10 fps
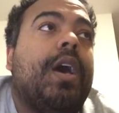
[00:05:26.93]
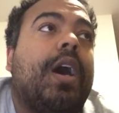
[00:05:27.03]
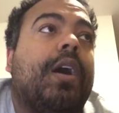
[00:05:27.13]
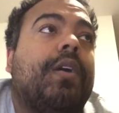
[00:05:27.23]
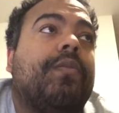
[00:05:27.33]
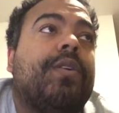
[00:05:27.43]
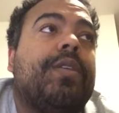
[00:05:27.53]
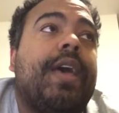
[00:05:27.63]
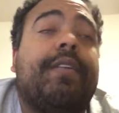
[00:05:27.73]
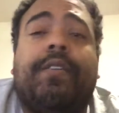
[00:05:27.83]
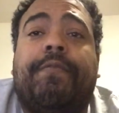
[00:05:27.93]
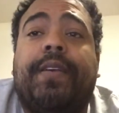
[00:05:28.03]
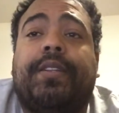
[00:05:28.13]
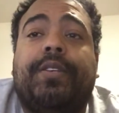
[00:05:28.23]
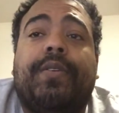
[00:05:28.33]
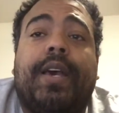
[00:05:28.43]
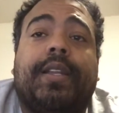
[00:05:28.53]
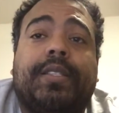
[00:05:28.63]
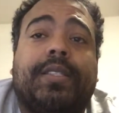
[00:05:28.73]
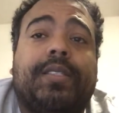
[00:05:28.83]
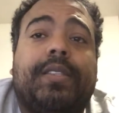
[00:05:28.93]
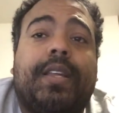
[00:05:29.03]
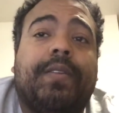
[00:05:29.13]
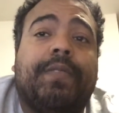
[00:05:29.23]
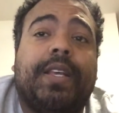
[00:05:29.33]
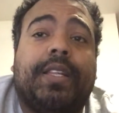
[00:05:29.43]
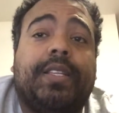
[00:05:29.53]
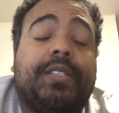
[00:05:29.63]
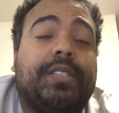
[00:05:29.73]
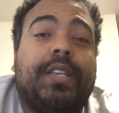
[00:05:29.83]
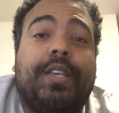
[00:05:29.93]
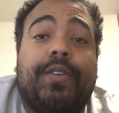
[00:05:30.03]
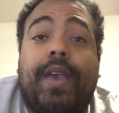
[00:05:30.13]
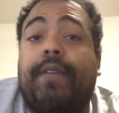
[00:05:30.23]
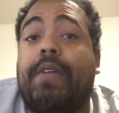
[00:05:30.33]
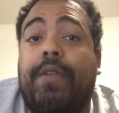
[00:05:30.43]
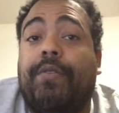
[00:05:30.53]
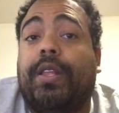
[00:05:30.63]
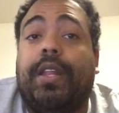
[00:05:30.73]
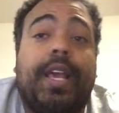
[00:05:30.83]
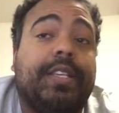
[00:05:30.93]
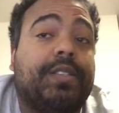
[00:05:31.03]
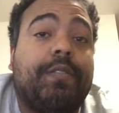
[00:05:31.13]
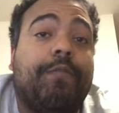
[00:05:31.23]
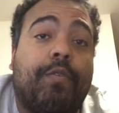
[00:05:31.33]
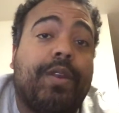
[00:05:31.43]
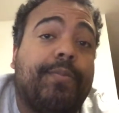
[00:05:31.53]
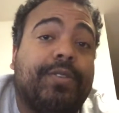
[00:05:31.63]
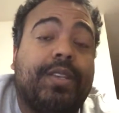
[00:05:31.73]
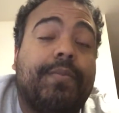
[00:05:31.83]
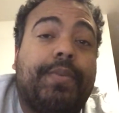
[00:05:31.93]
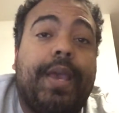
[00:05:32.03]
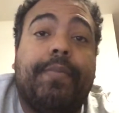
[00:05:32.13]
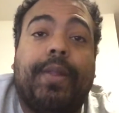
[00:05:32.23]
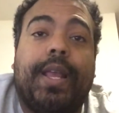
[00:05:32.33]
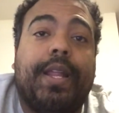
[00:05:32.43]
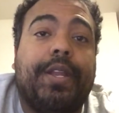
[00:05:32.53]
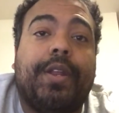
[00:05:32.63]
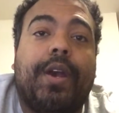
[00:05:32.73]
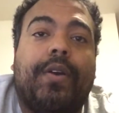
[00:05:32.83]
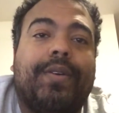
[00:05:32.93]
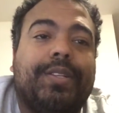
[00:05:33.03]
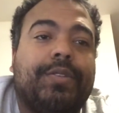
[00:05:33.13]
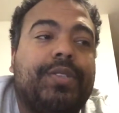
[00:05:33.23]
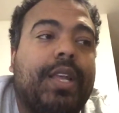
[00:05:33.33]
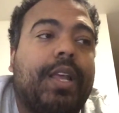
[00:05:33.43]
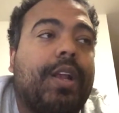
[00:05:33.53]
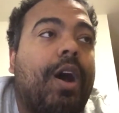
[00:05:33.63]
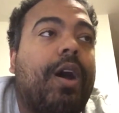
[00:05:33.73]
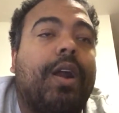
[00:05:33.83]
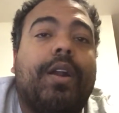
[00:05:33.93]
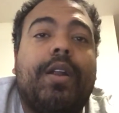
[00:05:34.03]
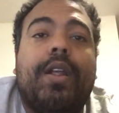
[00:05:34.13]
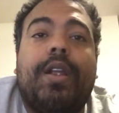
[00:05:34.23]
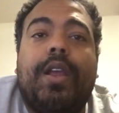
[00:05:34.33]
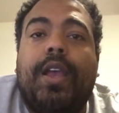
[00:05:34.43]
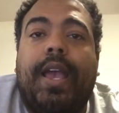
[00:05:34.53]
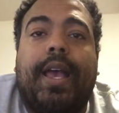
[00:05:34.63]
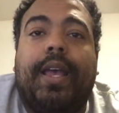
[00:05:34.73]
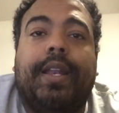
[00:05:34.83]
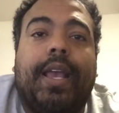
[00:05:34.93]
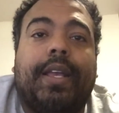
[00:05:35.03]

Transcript: Where that'll affect you at is, instead of, like, let's just say you have that really nice 40% pay plan, and you sell a car at